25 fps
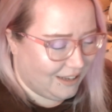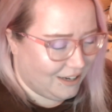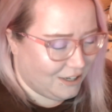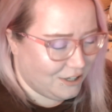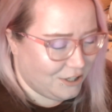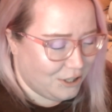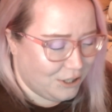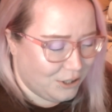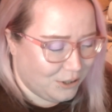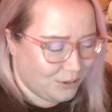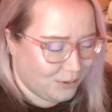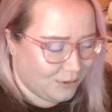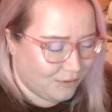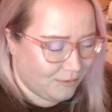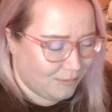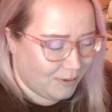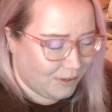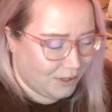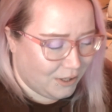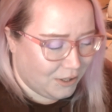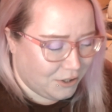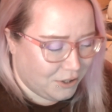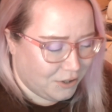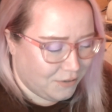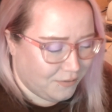As usual, for
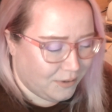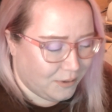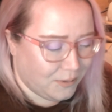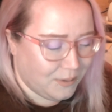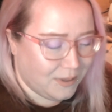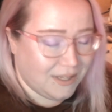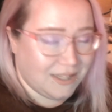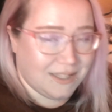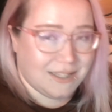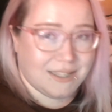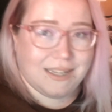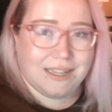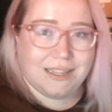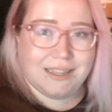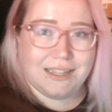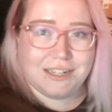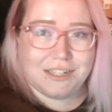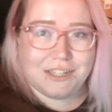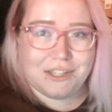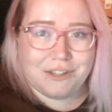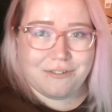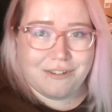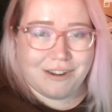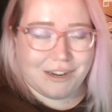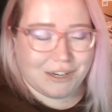my YouTube viewers, the
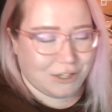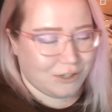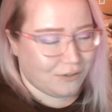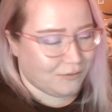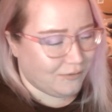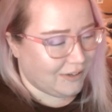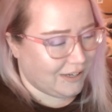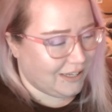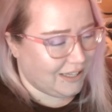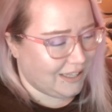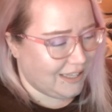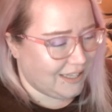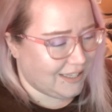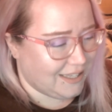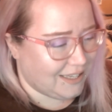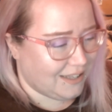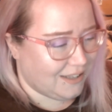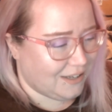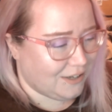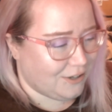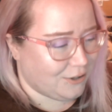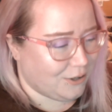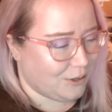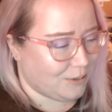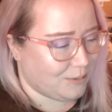link to the reaction reel is
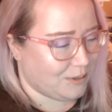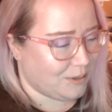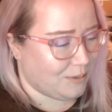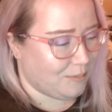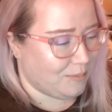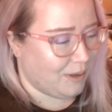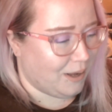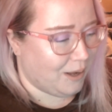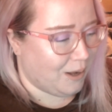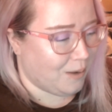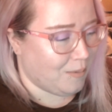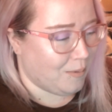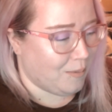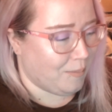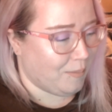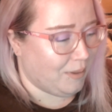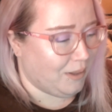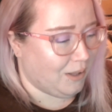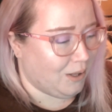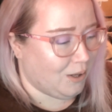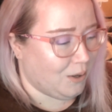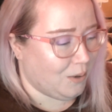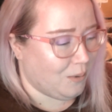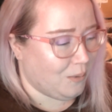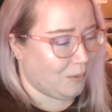in the description pinned comment
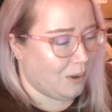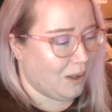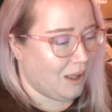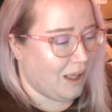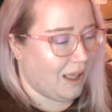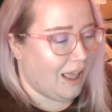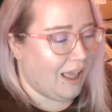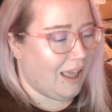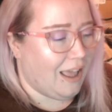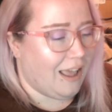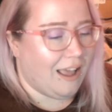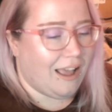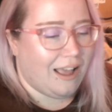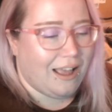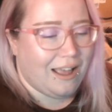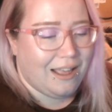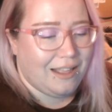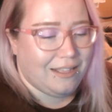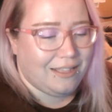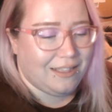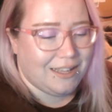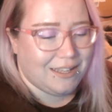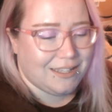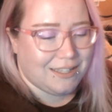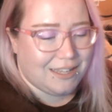below,
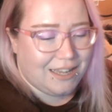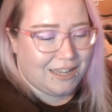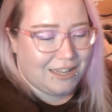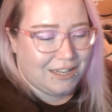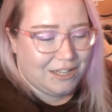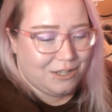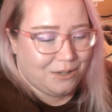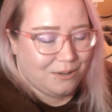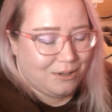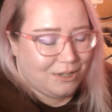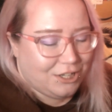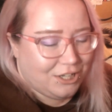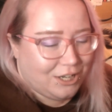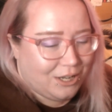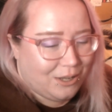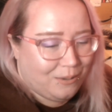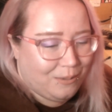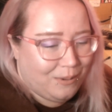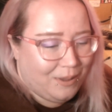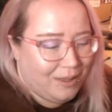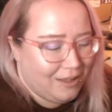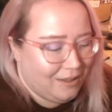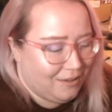and let's get into it, shall